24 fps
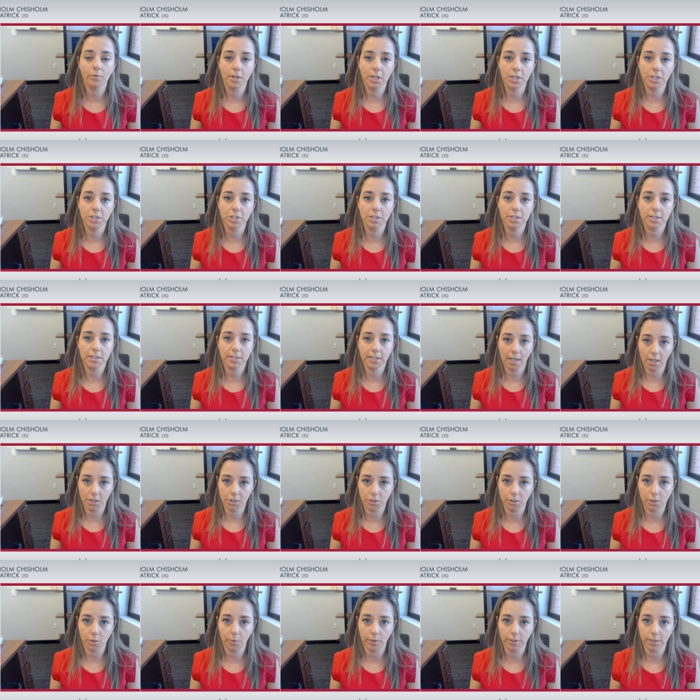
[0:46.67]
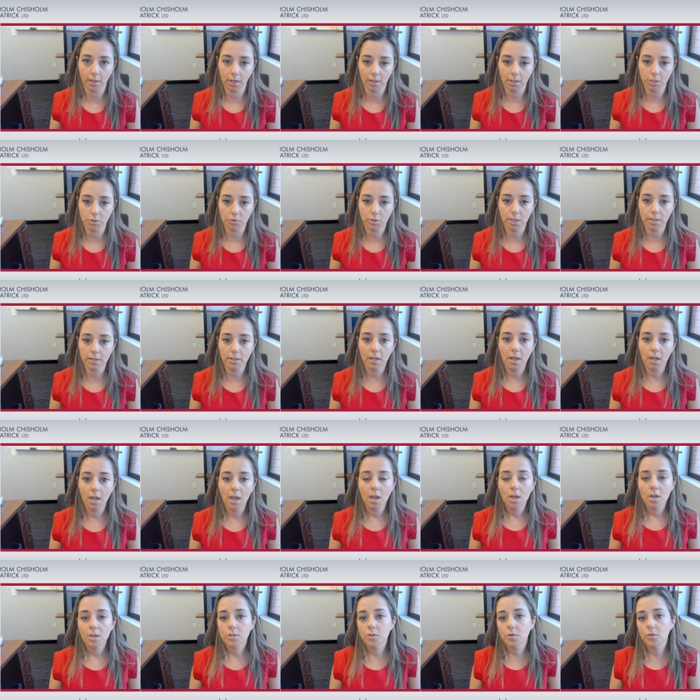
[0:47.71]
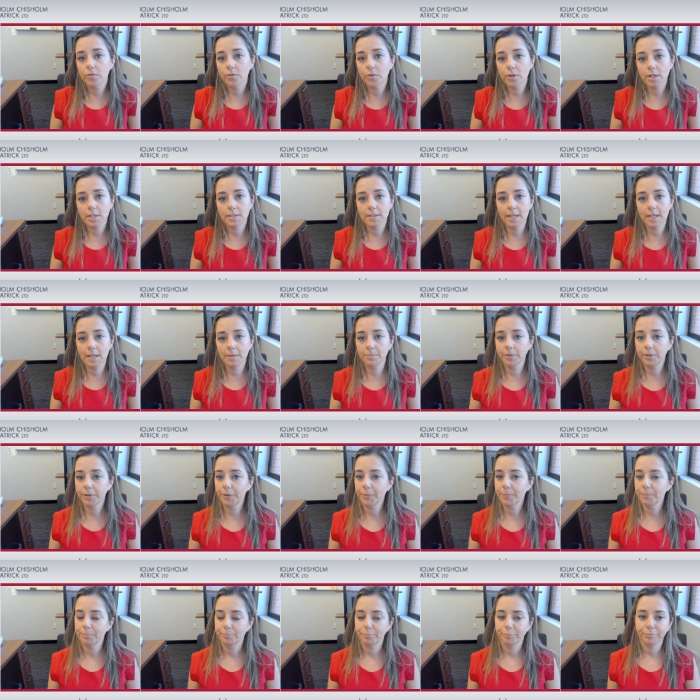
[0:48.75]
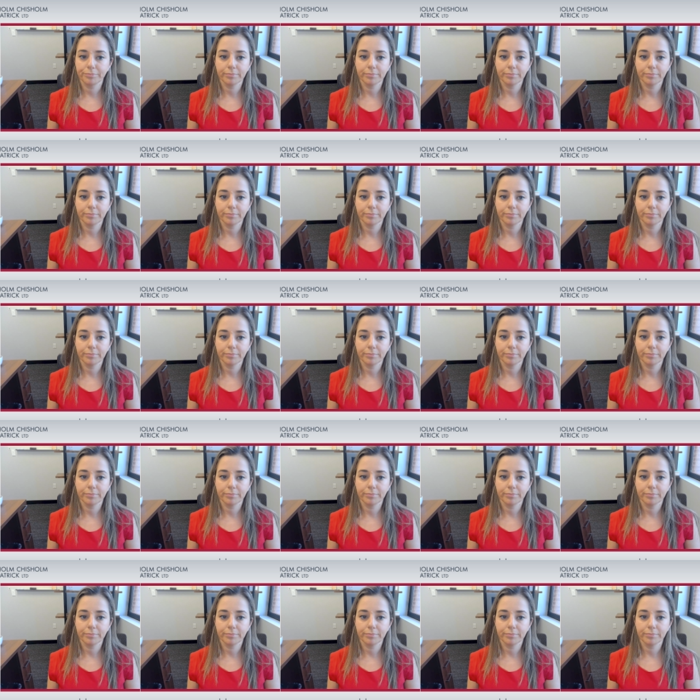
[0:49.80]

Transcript: reach Schedular 100. So, for example,